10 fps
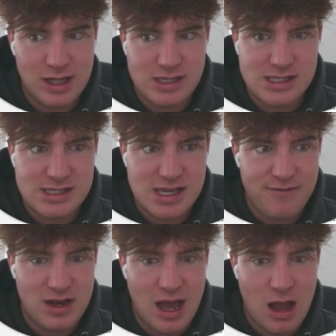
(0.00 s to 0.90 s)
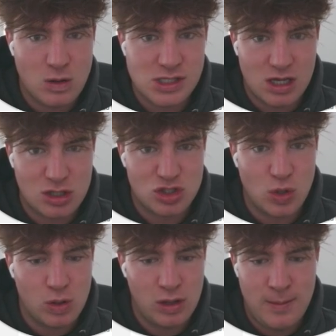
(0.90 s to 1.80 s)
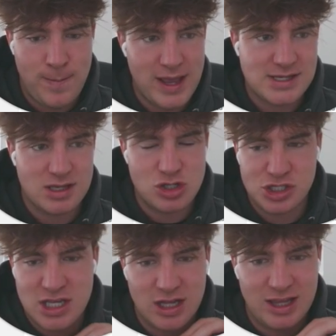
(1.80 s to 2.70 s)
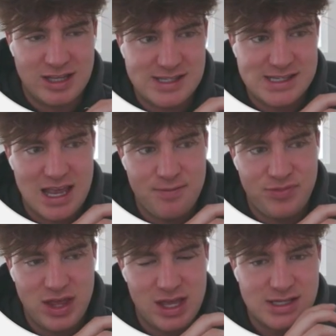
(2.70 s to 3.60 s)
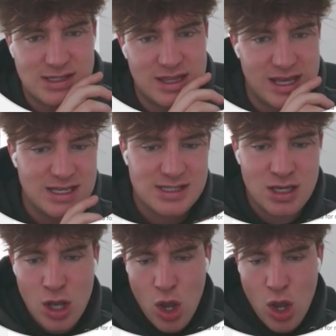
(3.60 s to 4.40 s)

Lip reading: like 7 hours on a store and basically just get like the same thing as this.